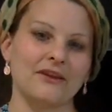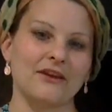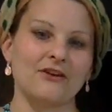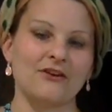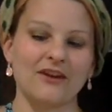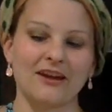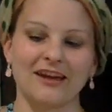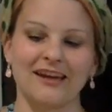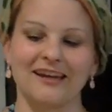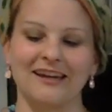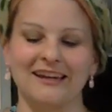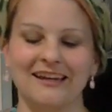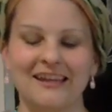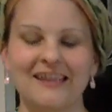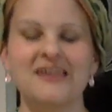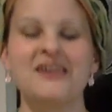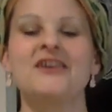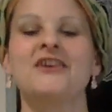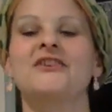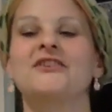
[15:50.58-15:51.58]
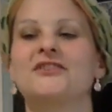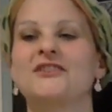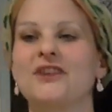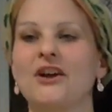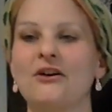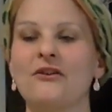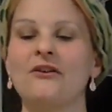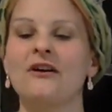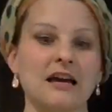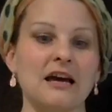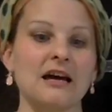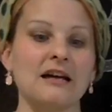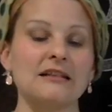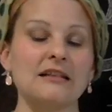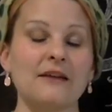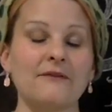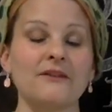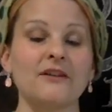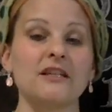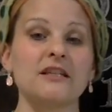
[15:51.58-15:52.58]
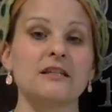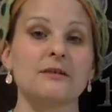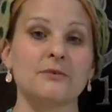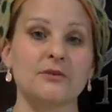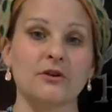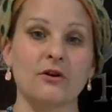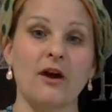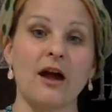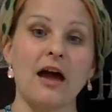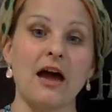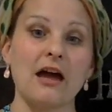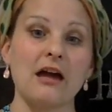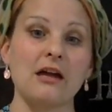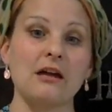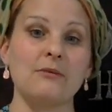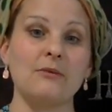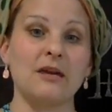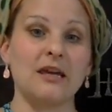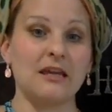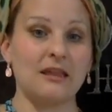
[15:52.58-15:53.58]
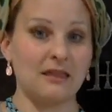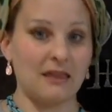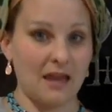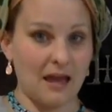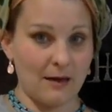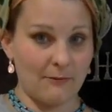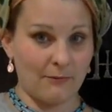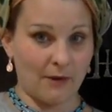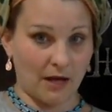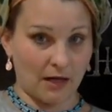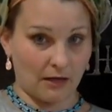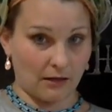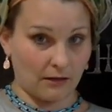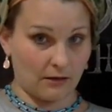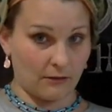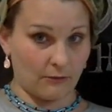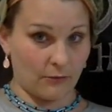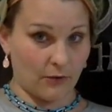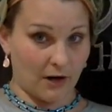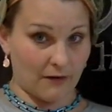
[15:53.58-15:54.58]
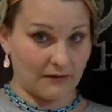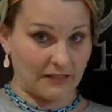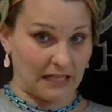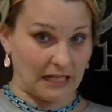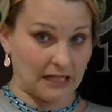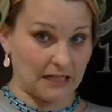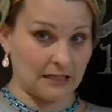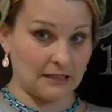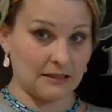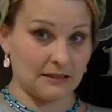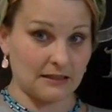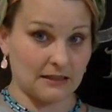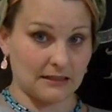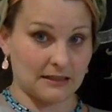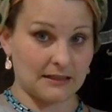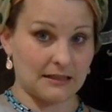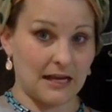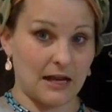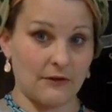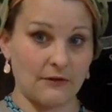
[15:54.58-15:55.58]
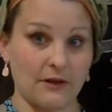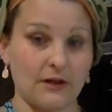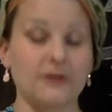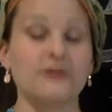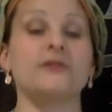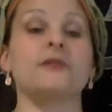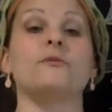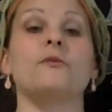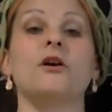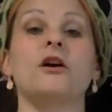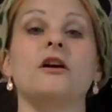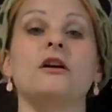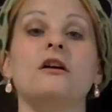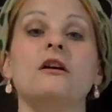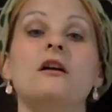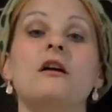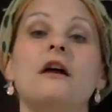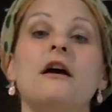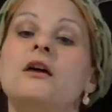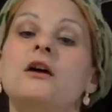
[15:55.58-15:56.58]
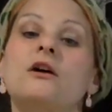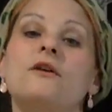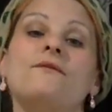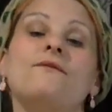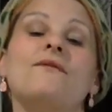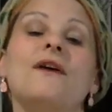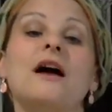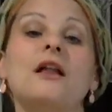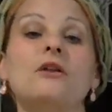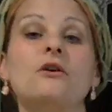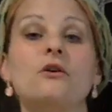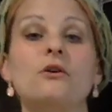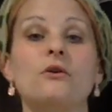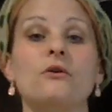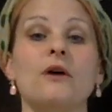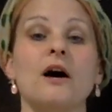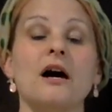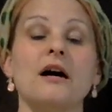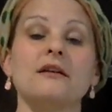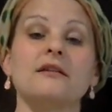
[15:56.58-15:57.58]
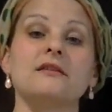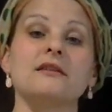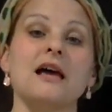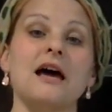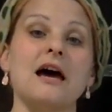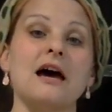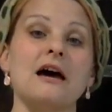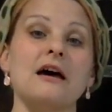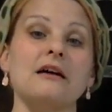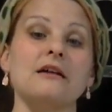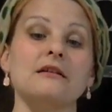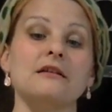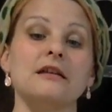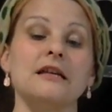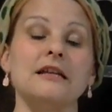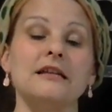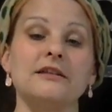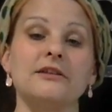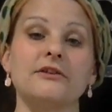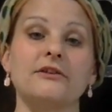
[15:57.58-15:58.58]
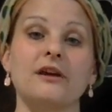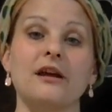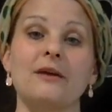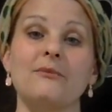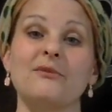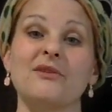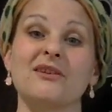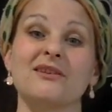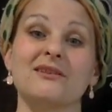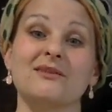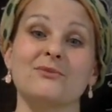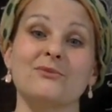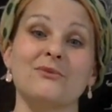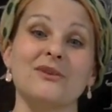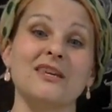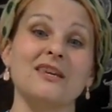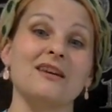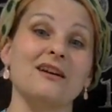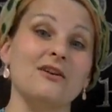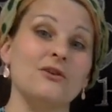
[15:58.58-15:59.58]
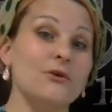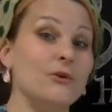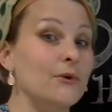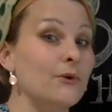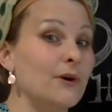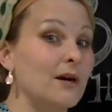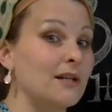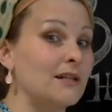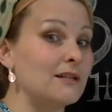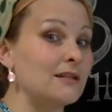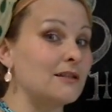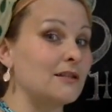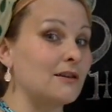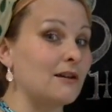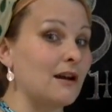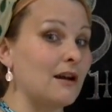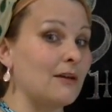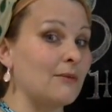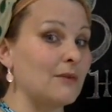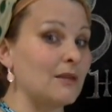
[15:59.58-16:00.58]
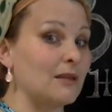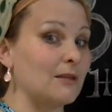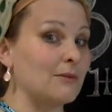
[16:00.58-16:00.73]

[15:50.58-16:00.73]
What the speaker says: Okay, so definitely subscribe, hit that button wherever that is, it's down there somewhere. Follow us on Instagram, because we are new on Instagram, and